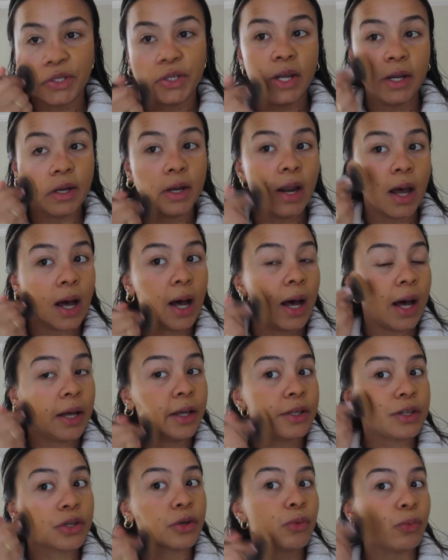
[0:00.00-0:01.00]
did
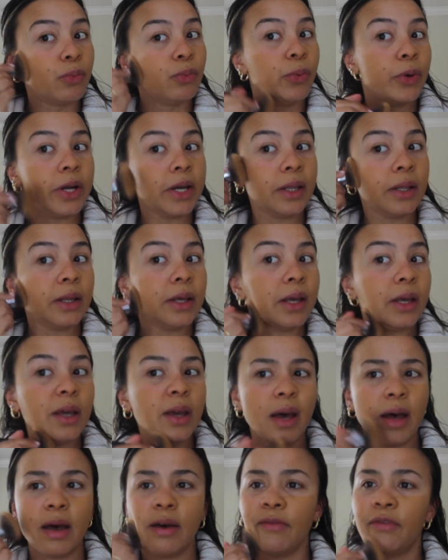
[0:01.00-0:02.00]
not
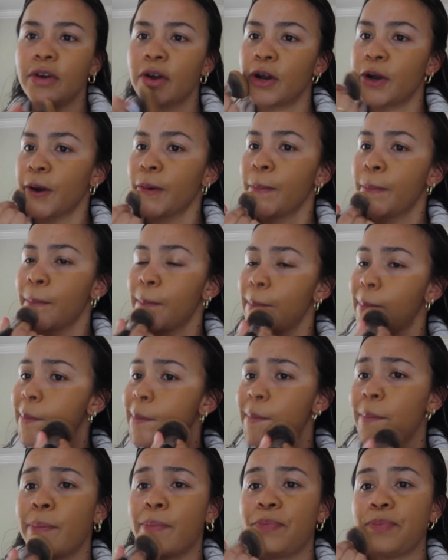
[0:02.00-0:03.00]
really ever
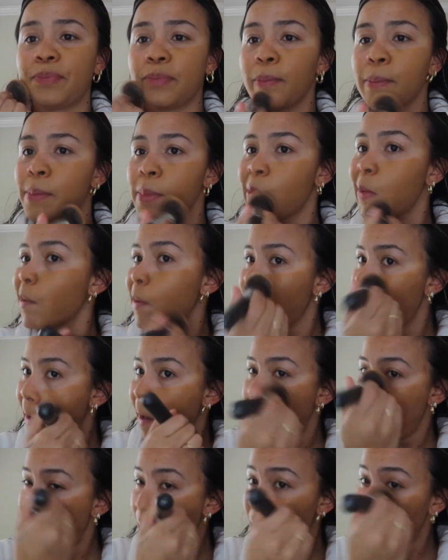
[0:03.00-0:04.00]

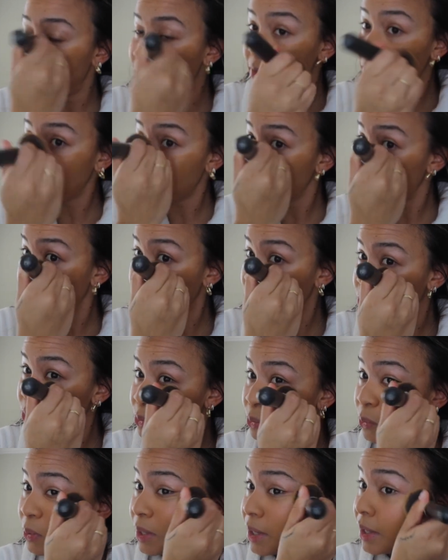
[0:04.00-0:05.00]
have issues
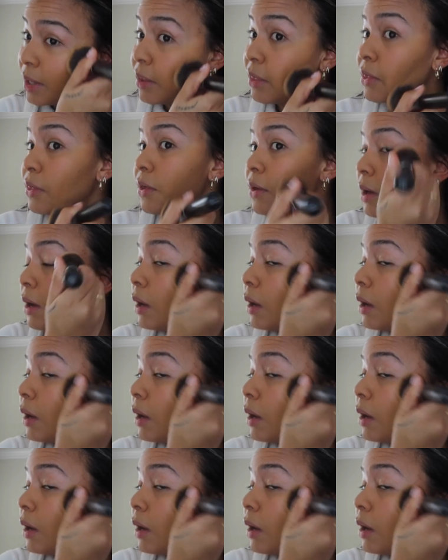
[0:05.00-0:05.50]
with